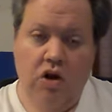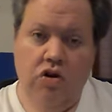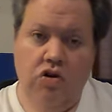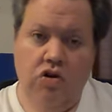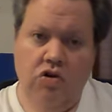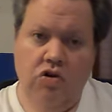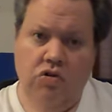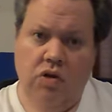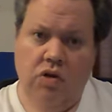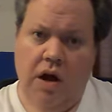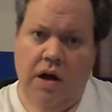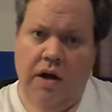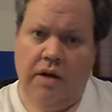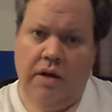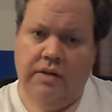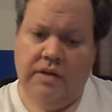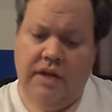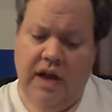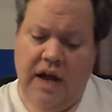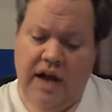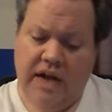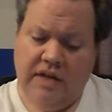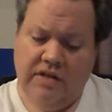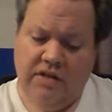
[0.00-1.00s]
who
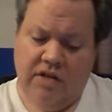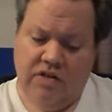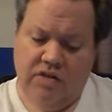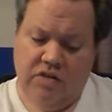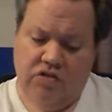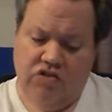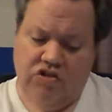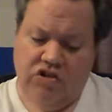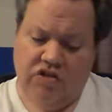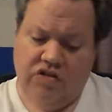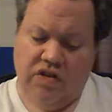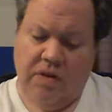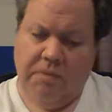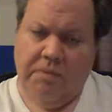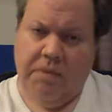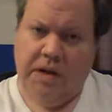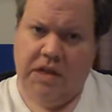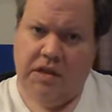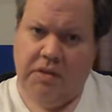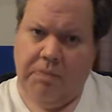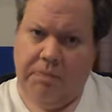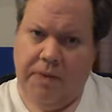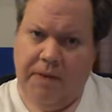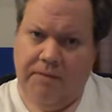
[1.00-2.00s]
died just a
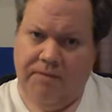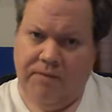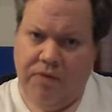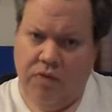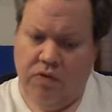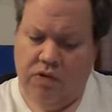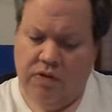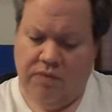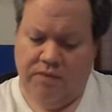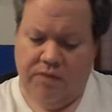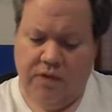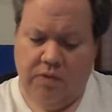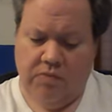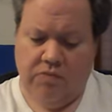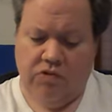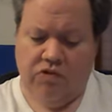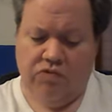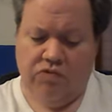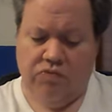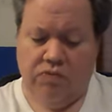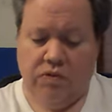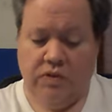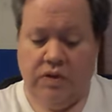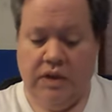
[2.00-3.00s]
month before the film
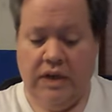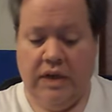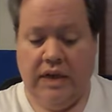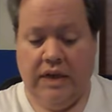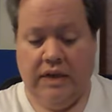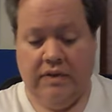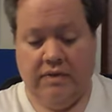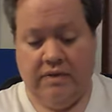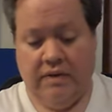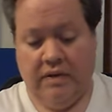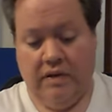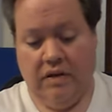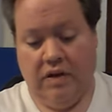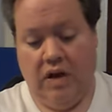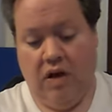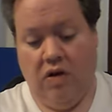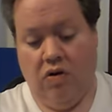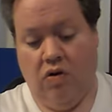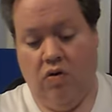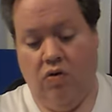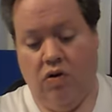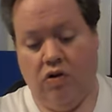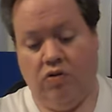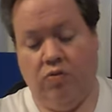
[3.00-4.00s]
was released. Now,
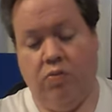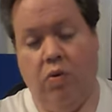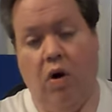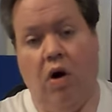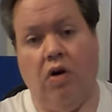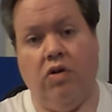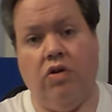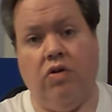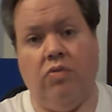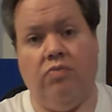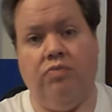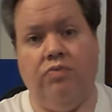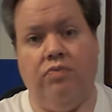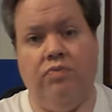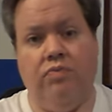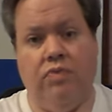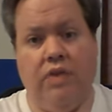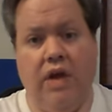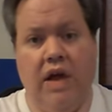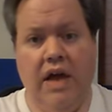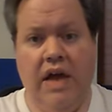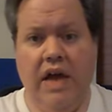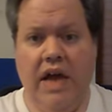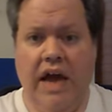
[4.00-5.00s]
of course, Walker
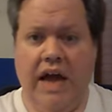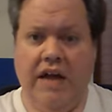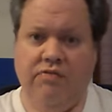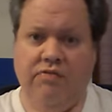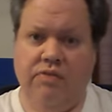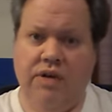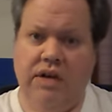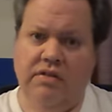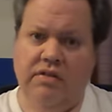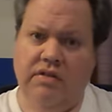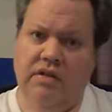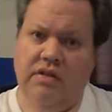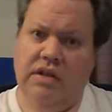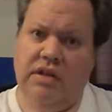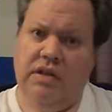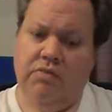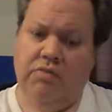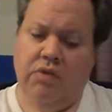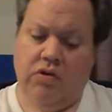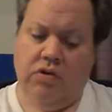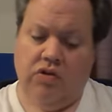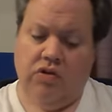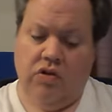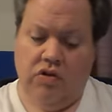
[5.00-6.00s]
had recently
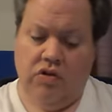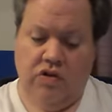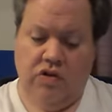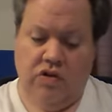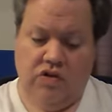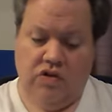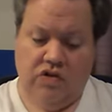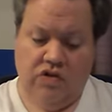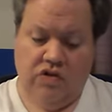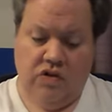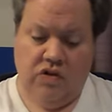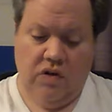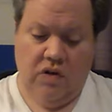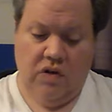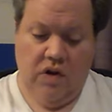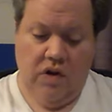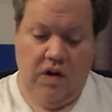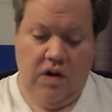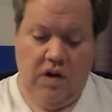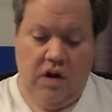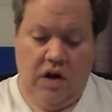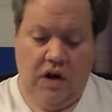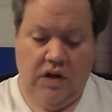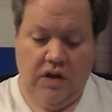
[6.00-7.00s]
worked on this,
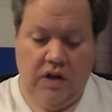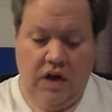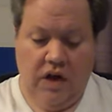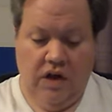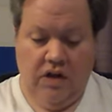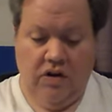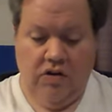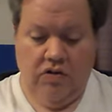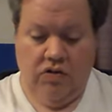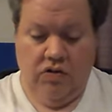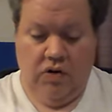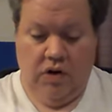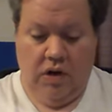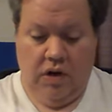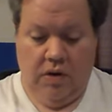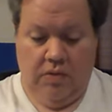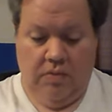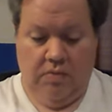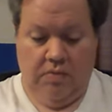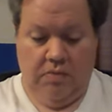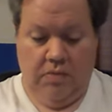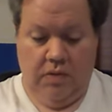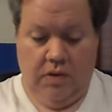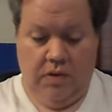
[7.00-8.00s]
on other
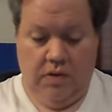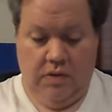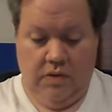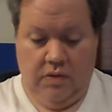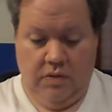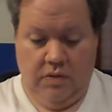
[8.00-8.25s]
um,